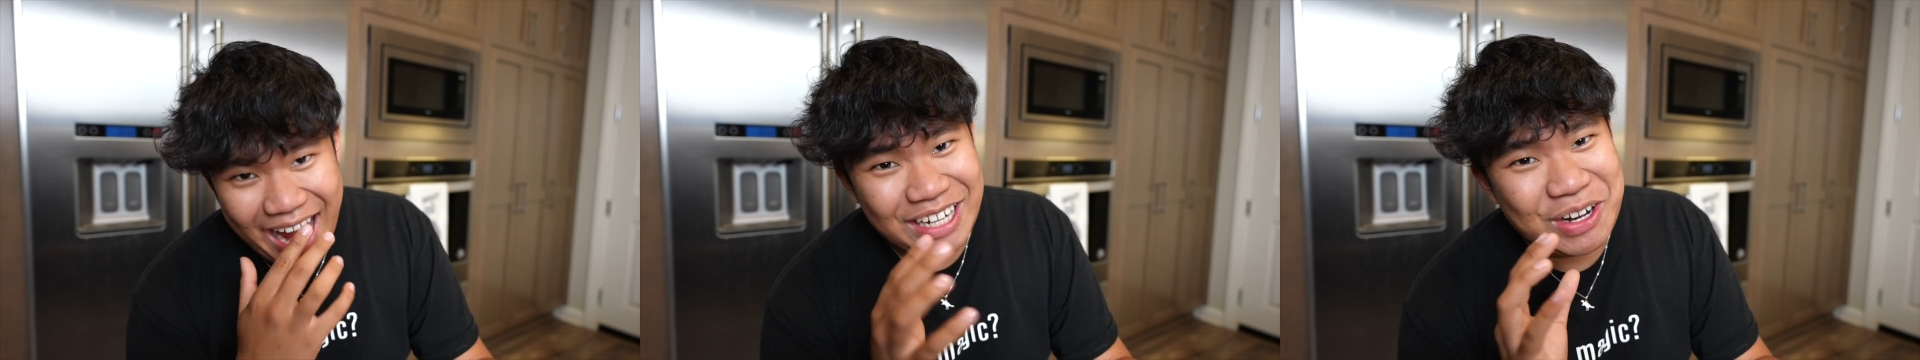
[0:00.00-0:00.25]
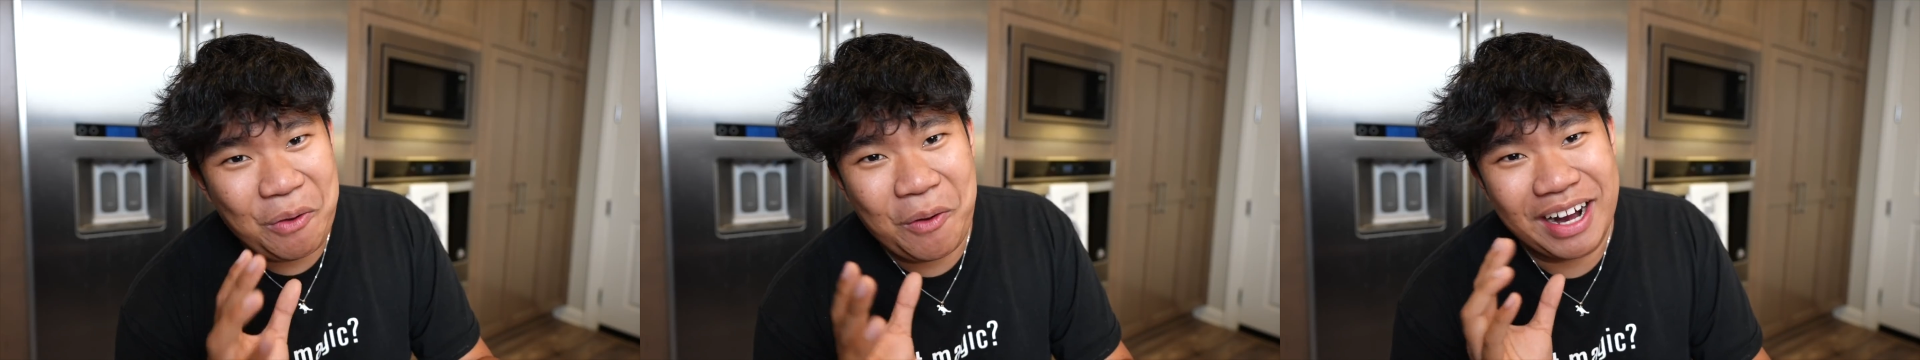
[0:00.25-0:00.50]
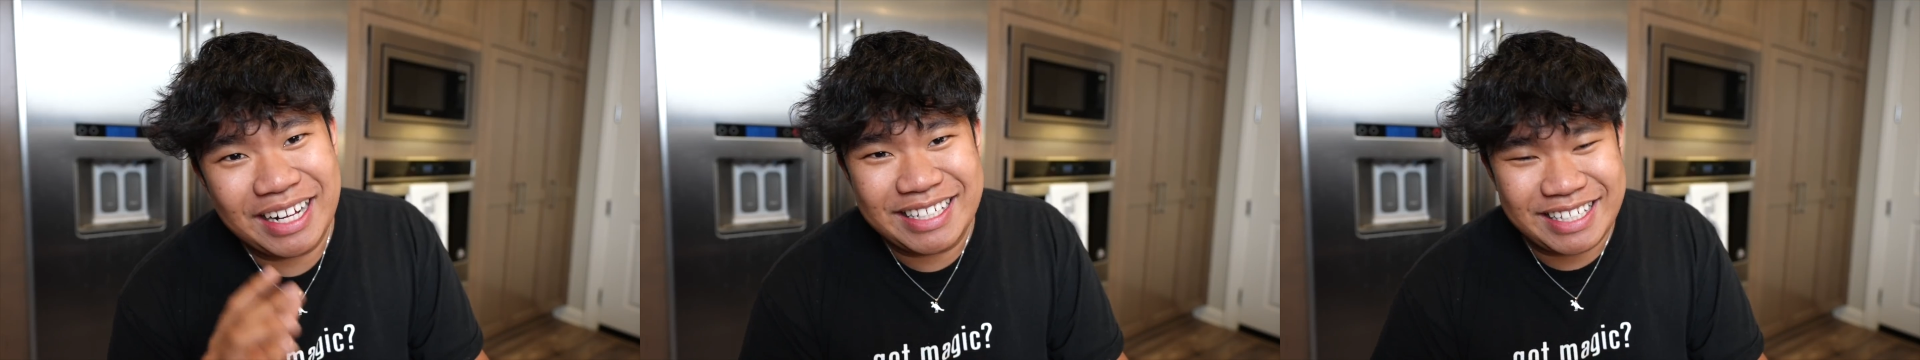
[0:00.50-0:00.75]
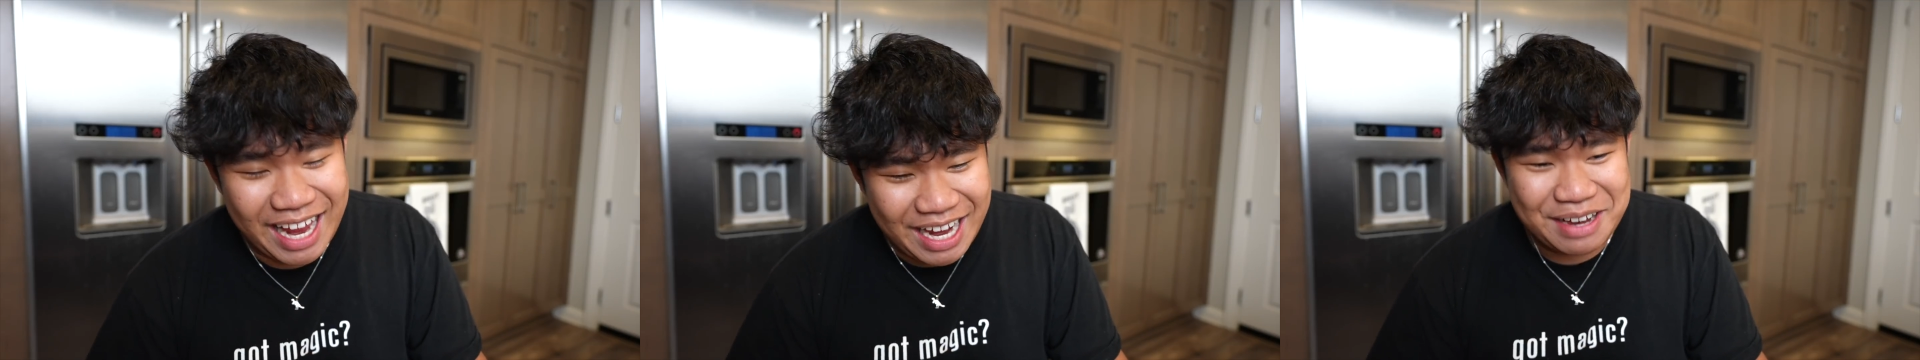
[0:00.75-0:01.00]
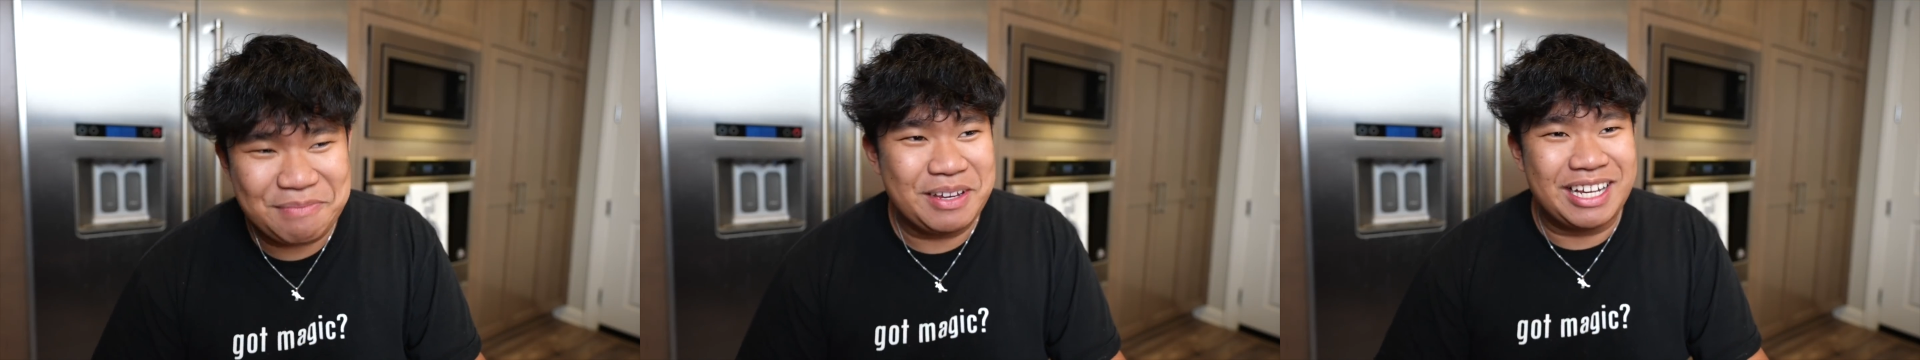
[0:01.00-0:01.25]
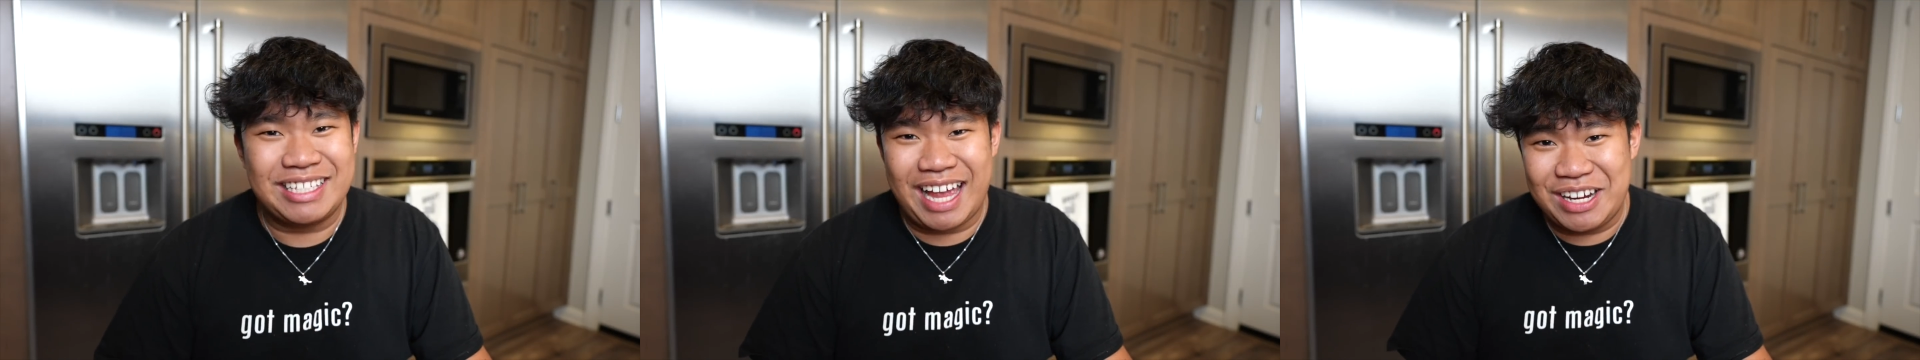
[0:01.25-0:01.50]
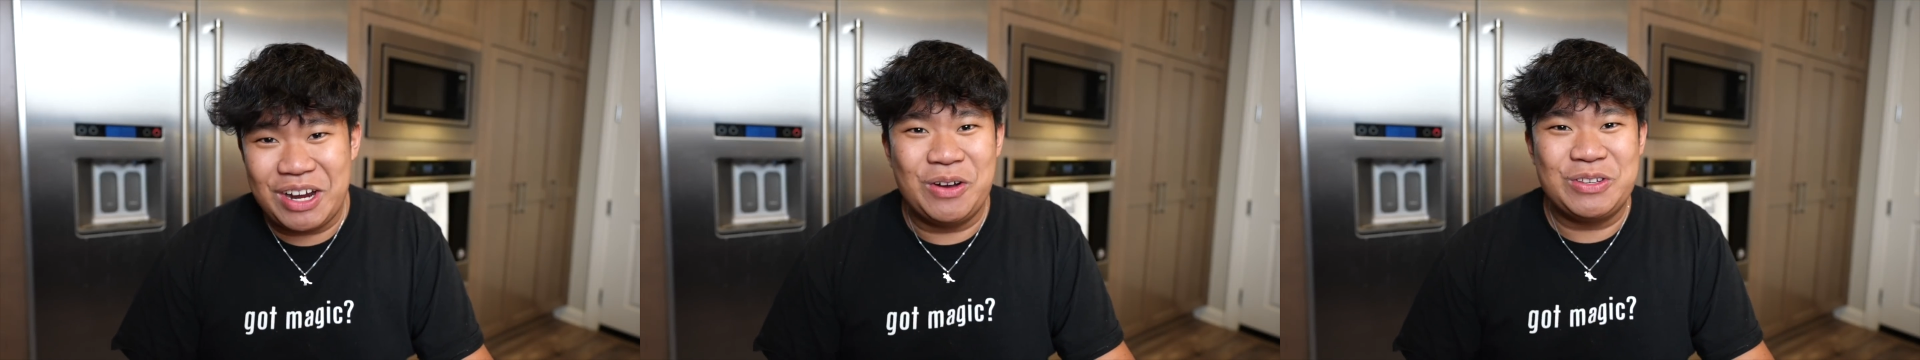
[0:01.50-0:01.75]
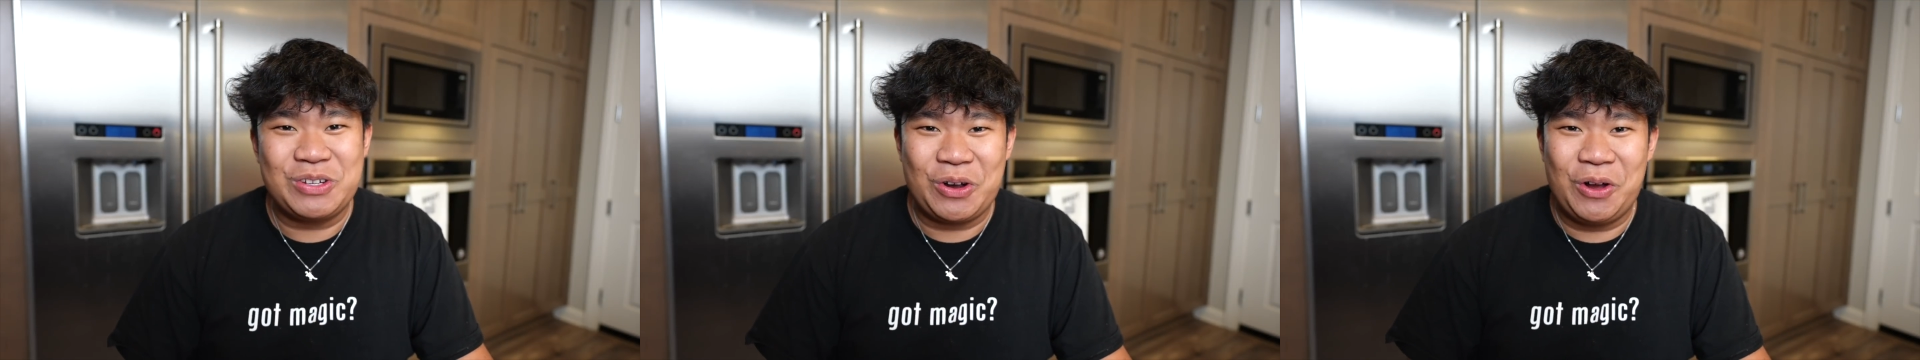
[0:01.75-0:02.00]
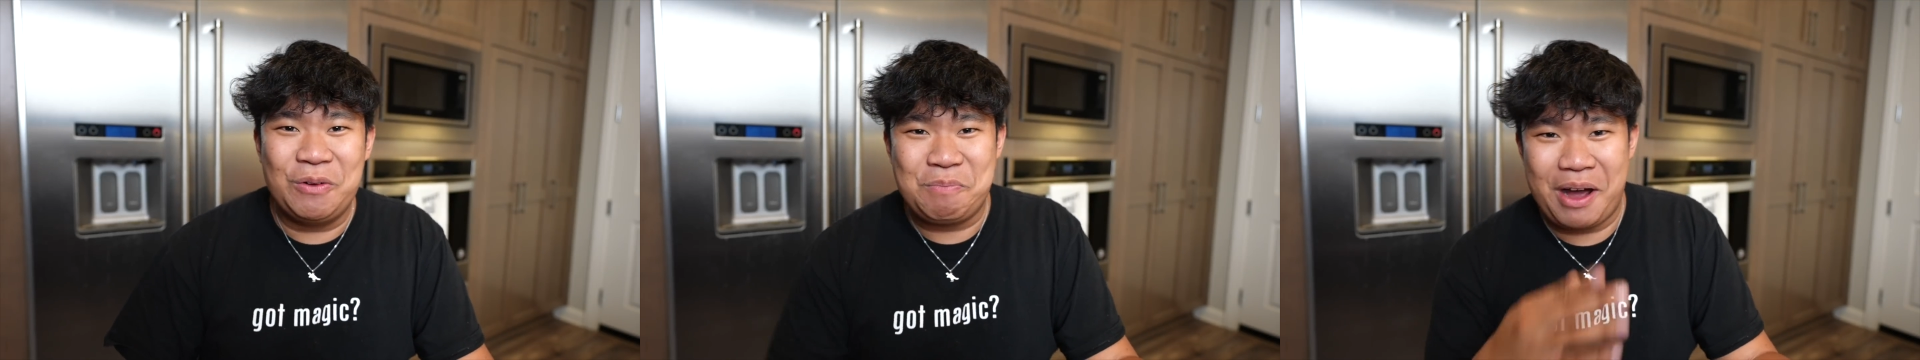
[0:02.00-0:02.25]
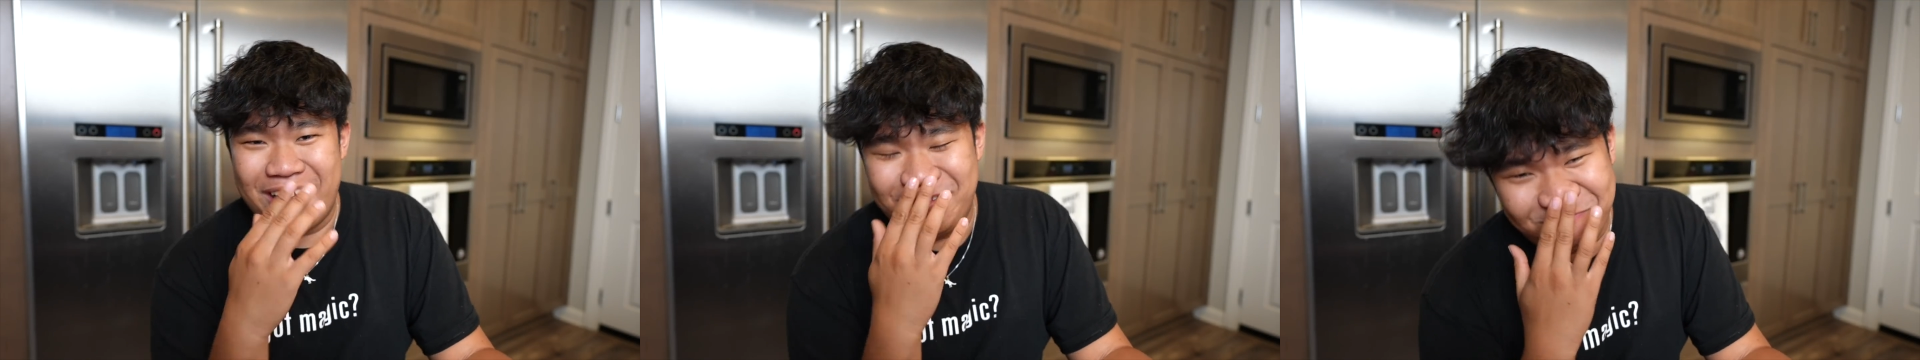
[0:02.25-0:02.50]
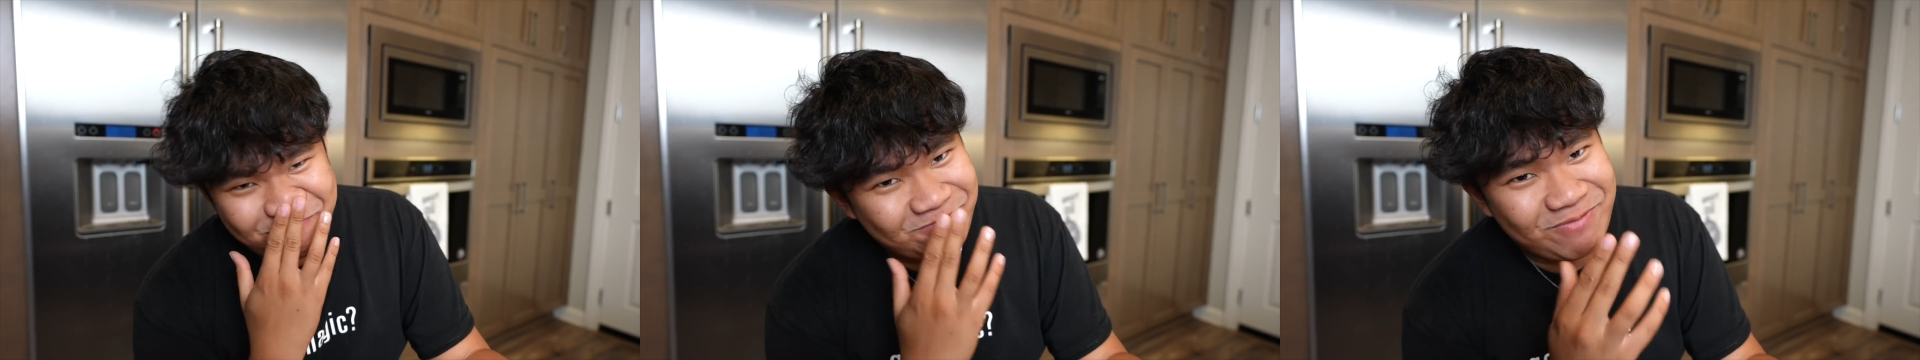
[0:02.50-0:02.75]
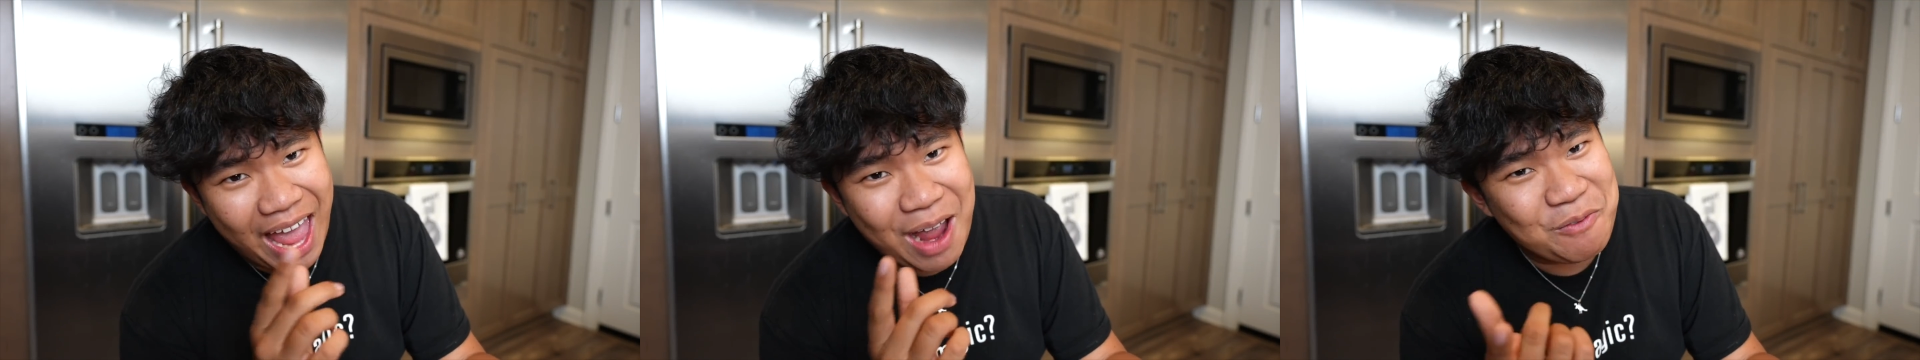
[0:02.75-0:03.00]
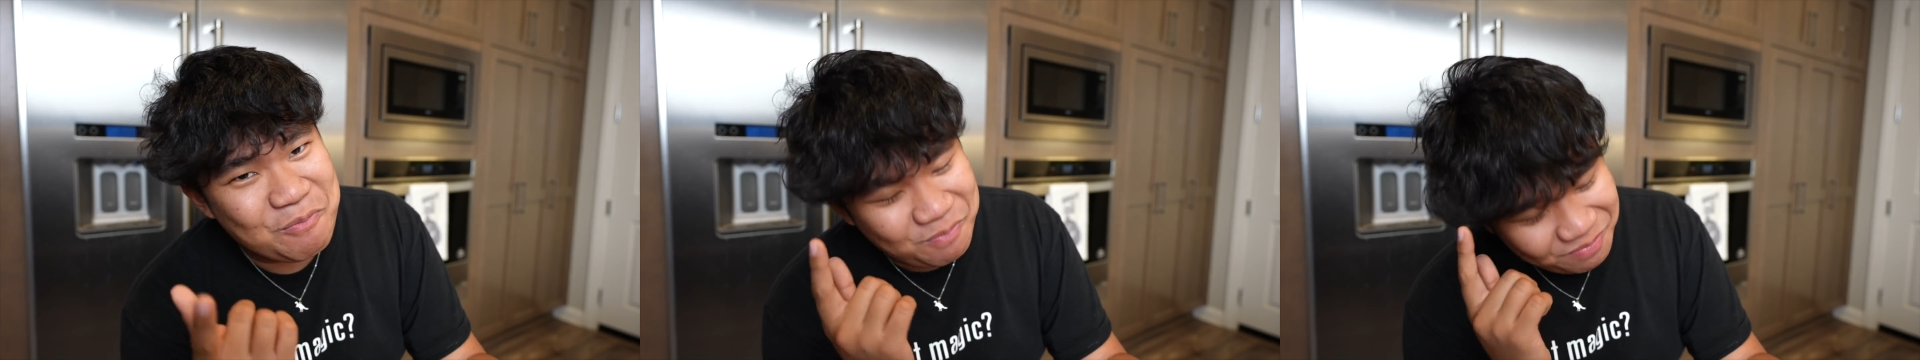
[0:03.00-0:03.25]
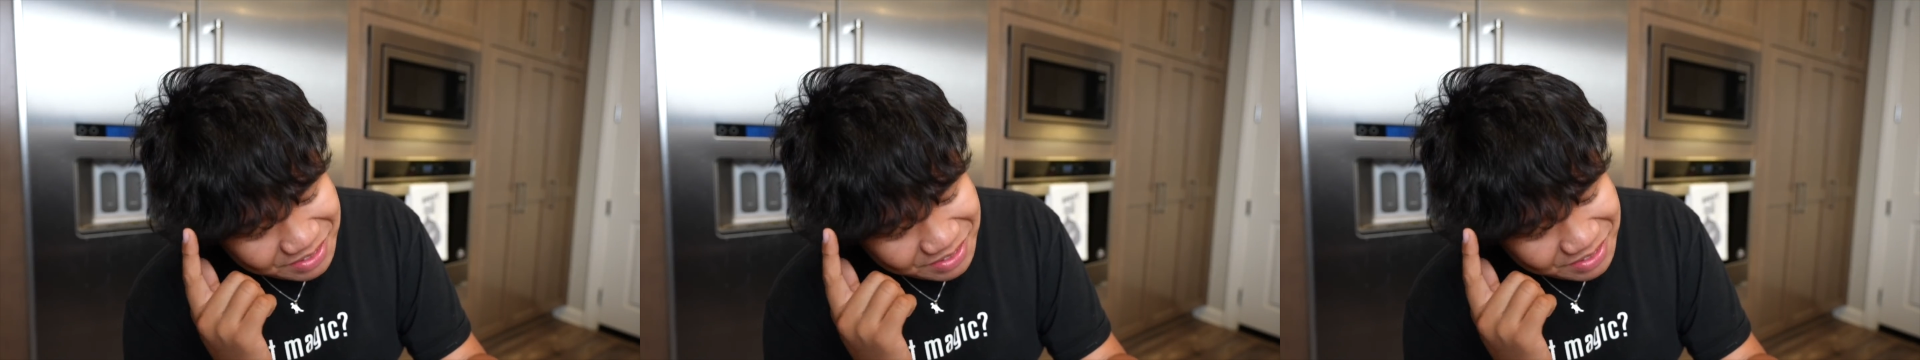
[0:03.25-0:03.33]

I don't want to say it because I know Joel, but that